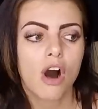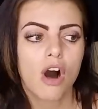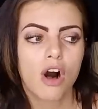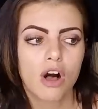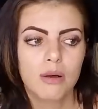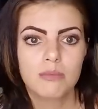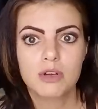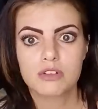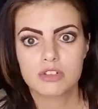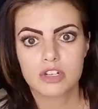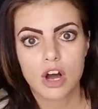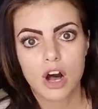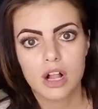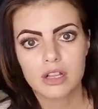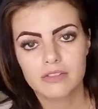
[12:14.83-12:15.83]
almost
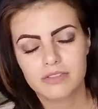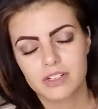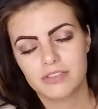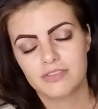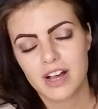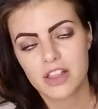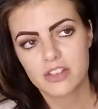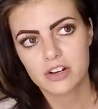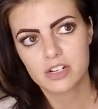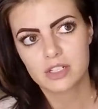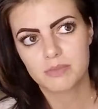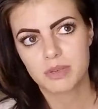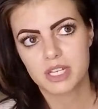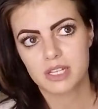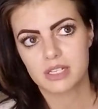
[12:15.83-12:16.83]
all of her
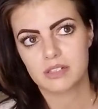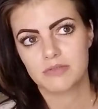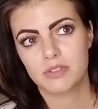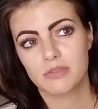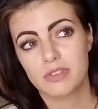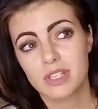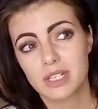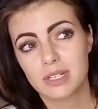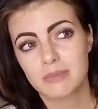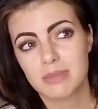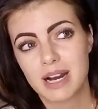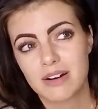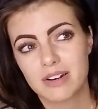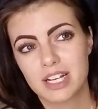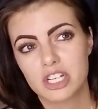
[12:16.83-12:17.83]
feathers, because if you think
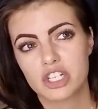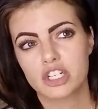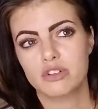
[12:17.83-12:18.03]
about it,